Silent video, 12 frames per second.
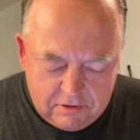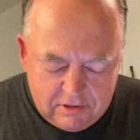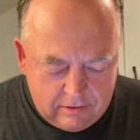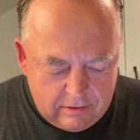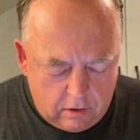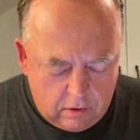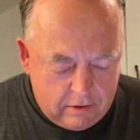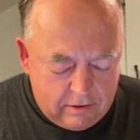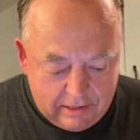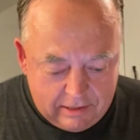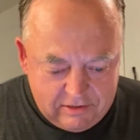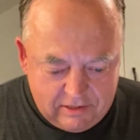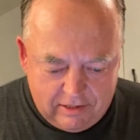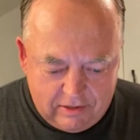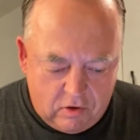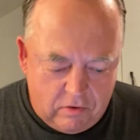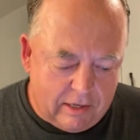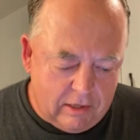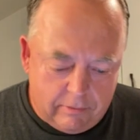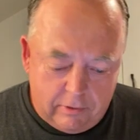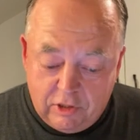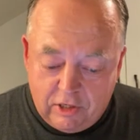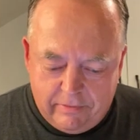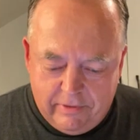and then I was thinking, oh, my number's
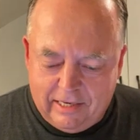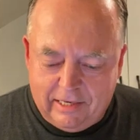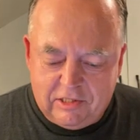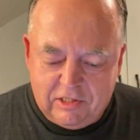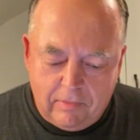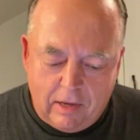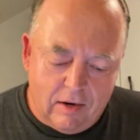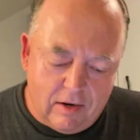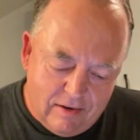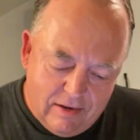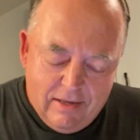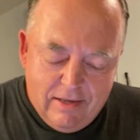going to be getting smaller,